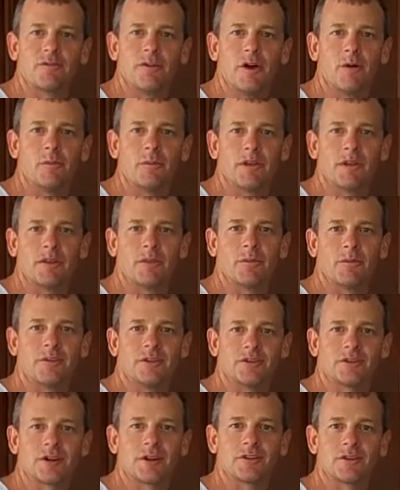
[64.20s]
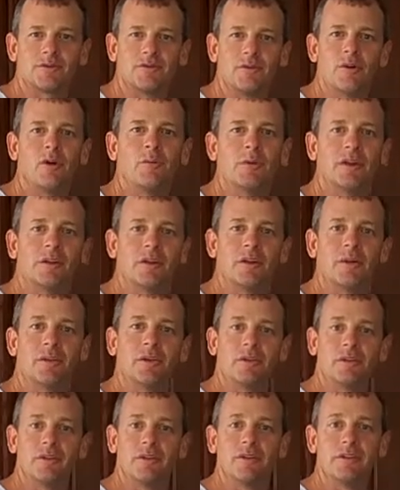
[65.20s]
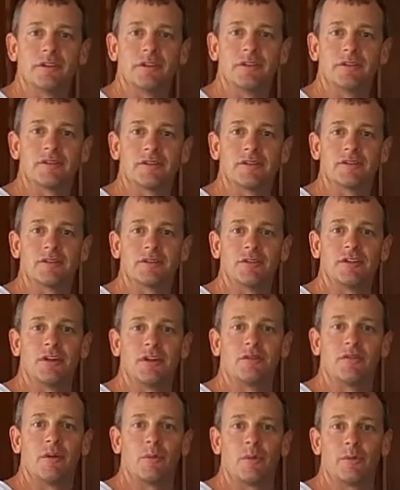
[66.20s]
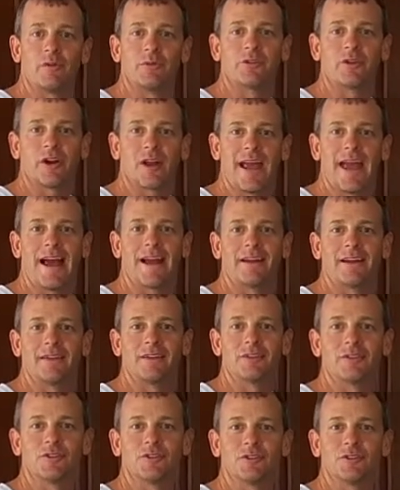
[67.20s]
foaming. And then when it starts foaming, then we know the yeast is good and then we'll start adding